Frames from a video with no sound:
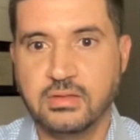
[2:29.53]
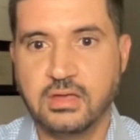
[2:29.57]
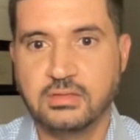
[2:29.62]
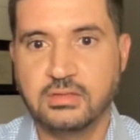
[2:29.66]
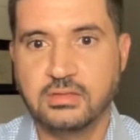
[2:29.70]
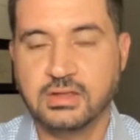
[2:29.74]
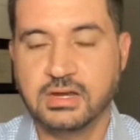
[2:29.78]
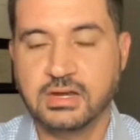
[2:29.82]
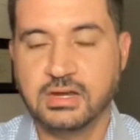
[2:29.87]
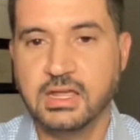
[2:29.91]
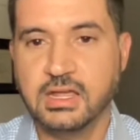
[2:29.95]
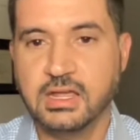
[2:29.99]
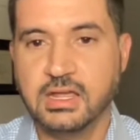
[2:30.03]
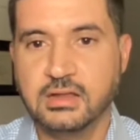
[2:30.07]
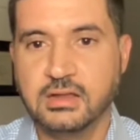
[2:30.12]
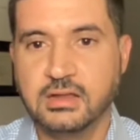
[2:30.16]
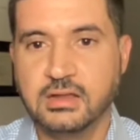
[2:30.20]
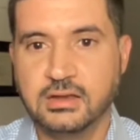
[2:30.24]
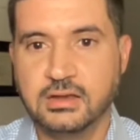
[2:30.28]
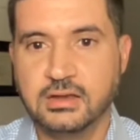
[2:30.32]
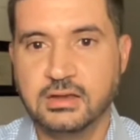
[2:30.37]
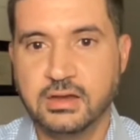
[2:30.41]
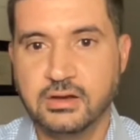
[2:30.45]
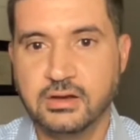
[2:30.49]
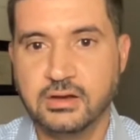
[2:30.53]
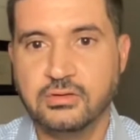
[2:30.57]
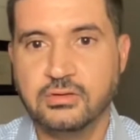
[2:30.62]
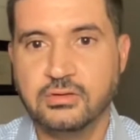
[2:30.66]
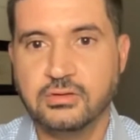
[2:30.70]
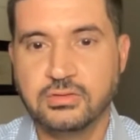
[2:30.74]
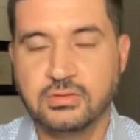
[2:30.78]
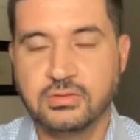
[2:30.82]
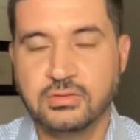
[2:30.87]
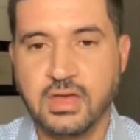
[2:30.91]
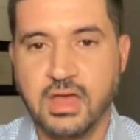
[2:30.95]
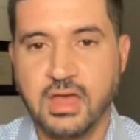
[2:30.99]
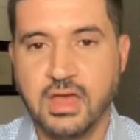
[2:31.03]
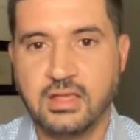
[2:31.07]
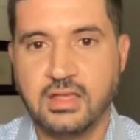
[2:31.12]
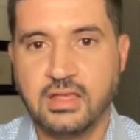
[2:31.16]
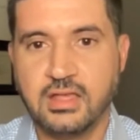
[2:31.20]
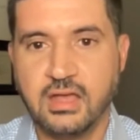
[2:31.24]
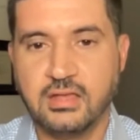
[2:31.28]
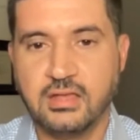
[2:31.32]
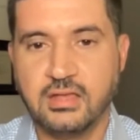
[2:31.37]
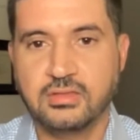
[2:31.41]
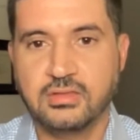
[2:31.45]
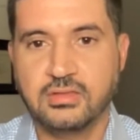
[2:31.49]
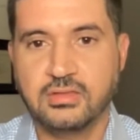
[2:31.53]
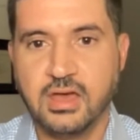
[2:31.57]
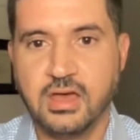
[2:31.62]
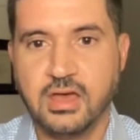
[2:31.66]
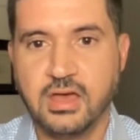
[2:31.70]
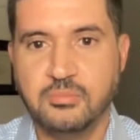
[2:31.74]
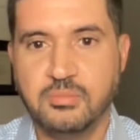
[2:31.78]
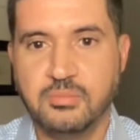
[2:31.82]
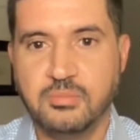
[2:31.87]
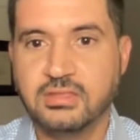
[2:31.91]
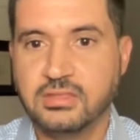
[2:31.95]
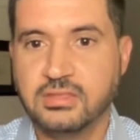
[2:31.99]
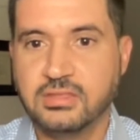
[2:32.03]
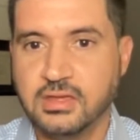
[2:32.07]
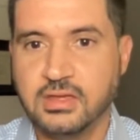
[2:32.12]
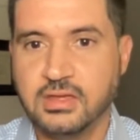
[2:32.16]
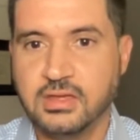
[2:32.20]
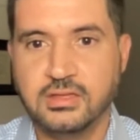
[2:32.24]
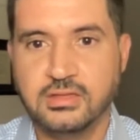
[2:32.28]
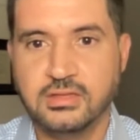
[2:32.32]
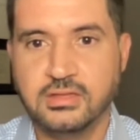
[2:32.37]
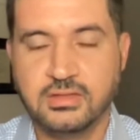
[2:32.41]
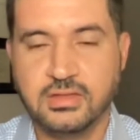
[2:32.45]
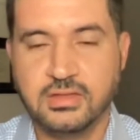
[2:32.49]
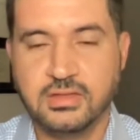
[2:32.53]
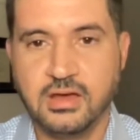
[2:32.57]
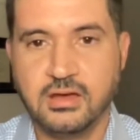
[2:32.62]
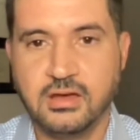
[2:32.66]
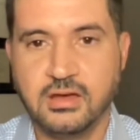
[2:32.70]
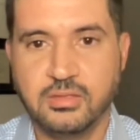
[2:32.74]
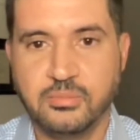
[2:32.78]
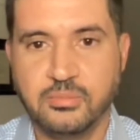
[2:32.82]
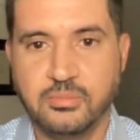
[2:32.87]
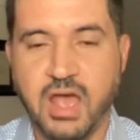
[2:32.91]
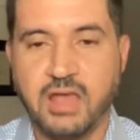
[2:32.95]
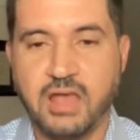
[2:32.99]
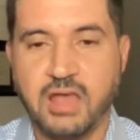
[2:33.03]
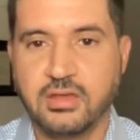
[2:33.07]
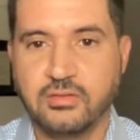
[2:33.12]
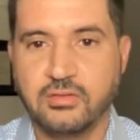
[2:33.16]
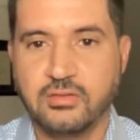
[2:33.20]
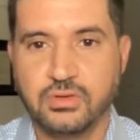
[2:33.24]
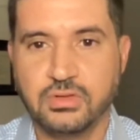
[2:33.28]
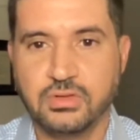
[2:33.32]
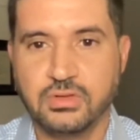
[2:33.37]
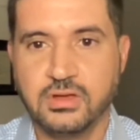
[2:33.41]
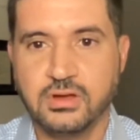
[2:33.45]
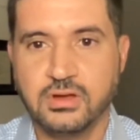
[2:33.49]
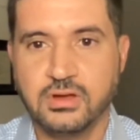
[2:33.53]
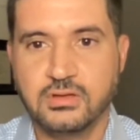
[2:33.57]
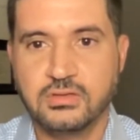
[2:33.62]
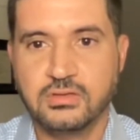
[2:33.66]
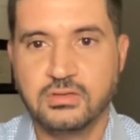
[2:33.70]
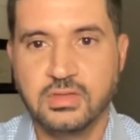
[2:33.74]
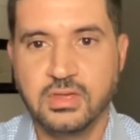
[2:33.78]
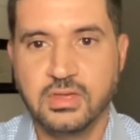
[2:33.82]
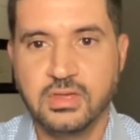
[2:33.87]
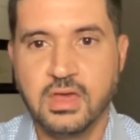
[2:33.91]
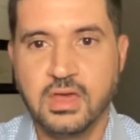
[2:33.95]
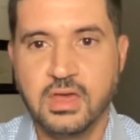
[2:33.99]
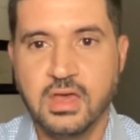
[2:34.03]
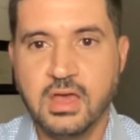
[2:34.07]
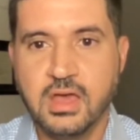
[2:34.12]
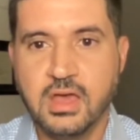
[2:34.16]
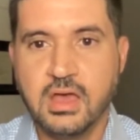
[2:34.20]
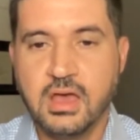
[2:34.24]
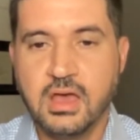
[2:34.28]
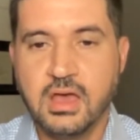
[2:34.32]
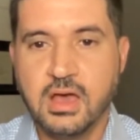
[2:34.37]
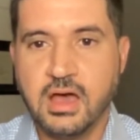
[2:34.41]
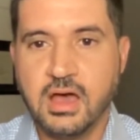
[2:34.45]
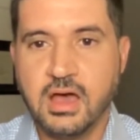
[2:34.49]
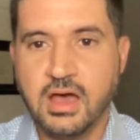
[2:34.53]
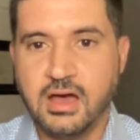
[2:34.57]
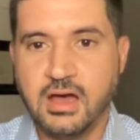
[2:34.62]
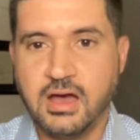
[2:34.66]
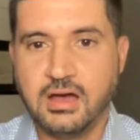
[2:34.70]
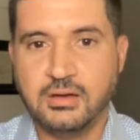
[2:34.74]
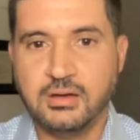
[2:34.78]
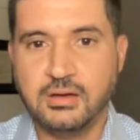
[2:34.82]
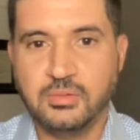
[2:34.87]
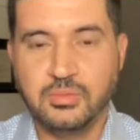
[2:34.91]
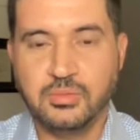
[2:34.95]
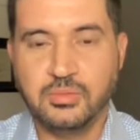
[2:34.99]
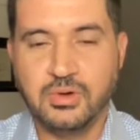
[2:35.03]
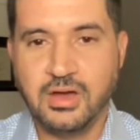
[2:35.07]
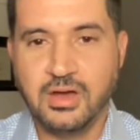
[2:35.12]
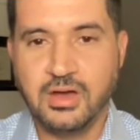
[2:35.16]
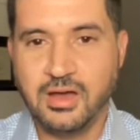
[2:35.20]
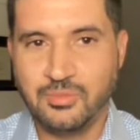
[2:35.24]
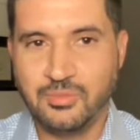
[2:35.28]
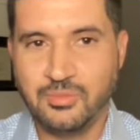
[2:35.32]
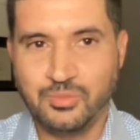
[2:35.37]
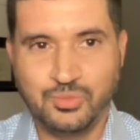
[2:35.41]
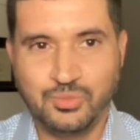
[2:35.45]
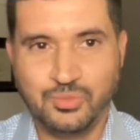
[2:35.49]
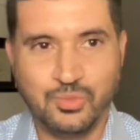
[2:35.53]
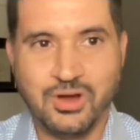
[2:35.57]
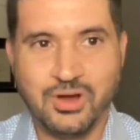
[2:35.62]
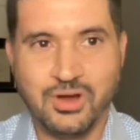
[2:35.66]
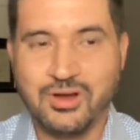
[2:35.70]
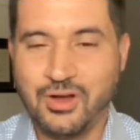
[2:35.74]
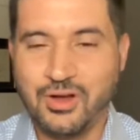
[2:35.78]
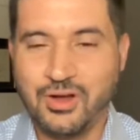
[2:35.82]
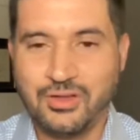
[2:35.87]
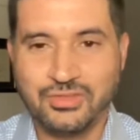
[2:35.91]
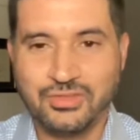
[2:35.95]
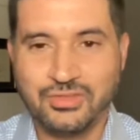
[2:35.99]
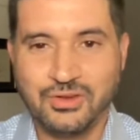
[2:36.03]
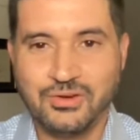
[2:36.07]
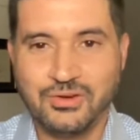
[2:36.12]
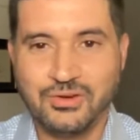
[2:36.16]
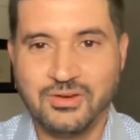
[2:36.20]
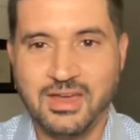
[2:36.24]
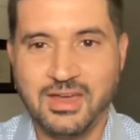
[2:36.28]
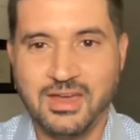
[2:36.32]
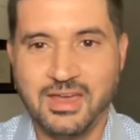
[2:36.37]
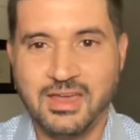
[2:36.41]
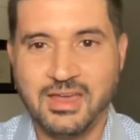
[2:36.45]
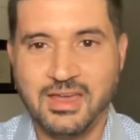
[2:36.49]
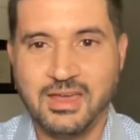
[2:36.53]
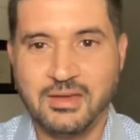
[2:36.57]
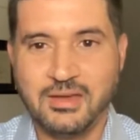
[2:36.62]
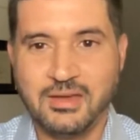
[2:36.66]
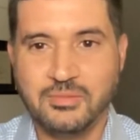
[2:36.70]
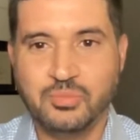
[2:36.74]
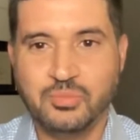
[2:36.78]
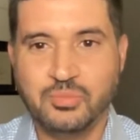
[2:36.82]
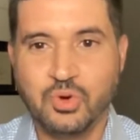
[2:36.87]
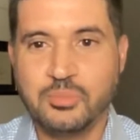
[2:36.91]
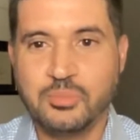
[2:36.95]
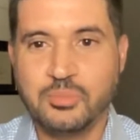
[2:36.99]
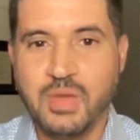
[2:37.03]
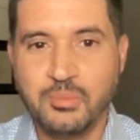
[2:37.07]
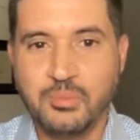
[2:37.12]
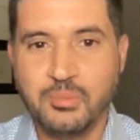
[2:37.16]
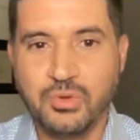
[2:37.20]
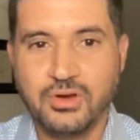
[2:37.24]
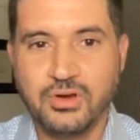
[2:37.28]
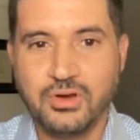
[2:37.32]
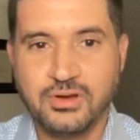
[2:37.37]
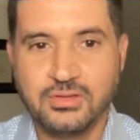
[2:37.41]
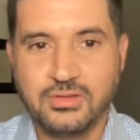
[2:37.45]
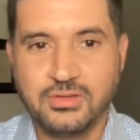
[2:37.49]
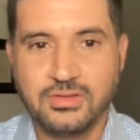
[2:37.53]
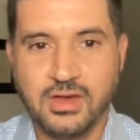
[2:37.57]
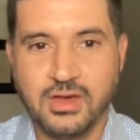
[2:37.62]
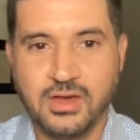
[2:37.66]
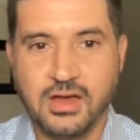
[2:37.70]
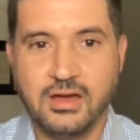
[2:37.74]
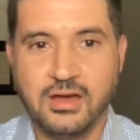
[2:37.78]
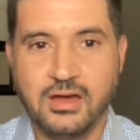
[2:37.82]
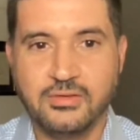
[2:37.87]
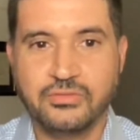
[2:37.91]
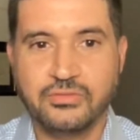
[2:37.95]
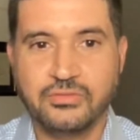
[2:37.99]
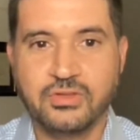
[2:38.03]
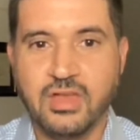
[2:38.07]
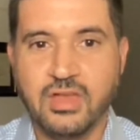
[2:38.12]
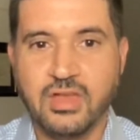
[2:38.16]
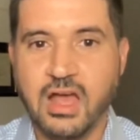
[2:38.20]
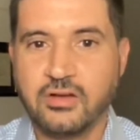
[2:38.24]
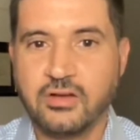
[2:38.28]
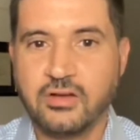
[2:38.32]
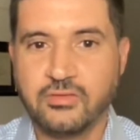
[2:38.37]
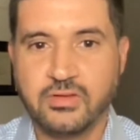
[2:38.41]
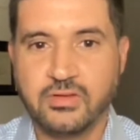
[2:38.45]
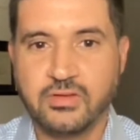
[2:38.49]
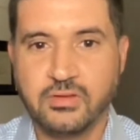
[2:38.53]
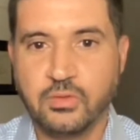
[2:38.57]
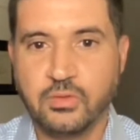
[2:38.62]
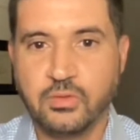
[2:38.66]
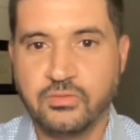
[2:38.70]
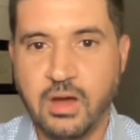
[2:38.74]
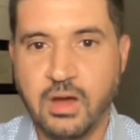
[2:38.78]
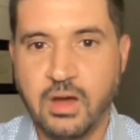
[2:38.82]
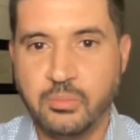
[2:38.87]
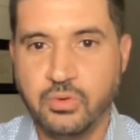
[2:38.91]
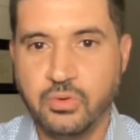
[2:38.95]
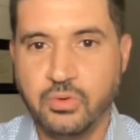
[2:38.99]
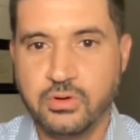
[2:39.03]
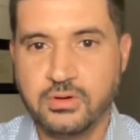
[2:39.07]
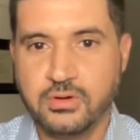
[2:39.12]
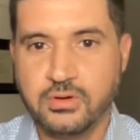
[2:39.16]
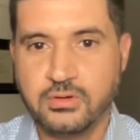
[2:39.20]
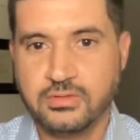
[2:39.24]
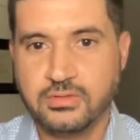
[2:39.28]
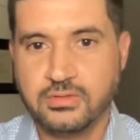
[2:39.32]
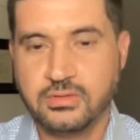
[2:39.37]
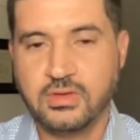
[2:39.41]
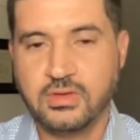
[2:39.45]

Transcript: 3 littles as mentees the past several years. We're also a board members of Photography Without Borders,